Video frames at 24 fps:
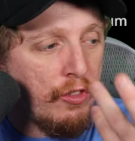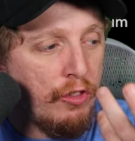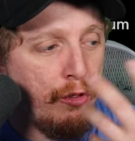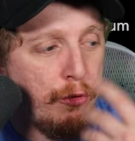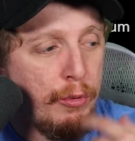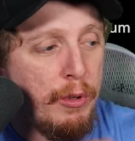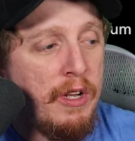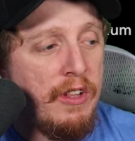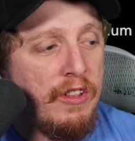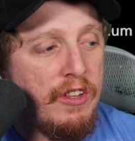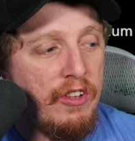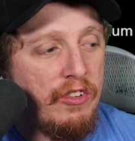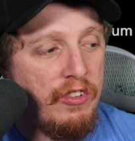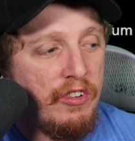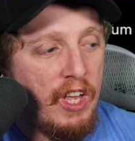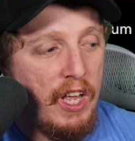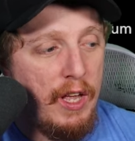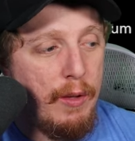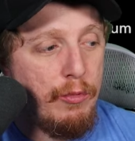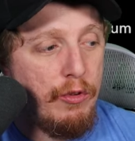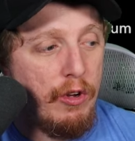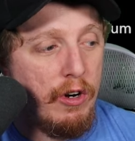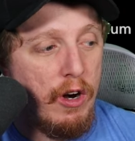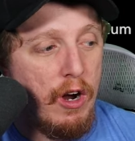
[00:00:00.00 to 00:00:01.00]
Three of these
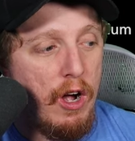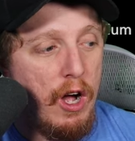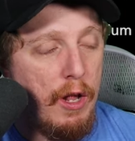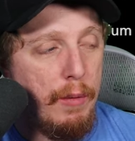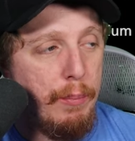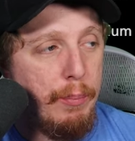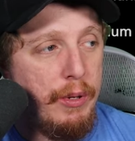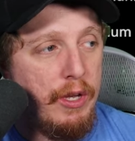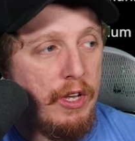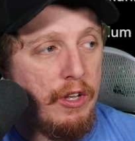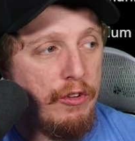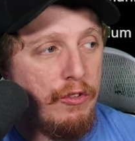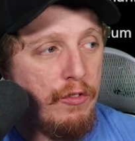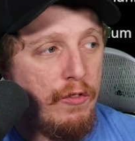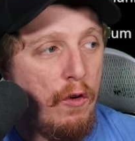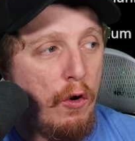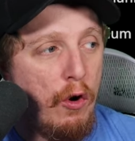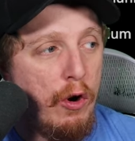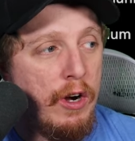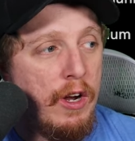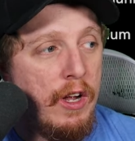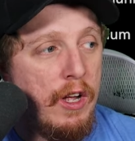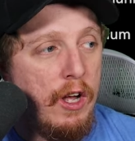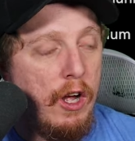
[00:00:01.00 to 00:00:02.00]
games are on
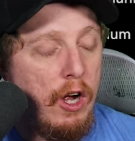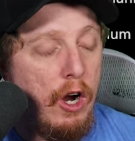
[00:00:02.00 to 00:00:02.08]
PS4.